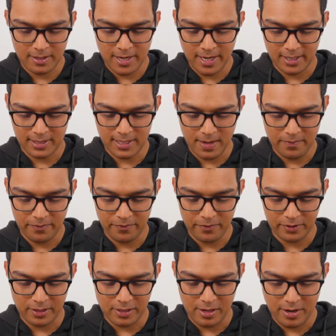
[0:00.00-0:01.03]
except for
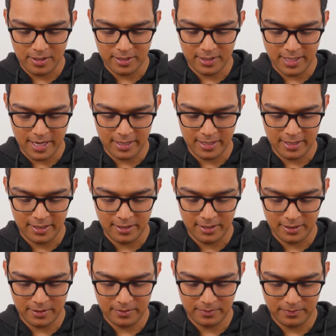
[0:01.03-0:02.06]
the last second.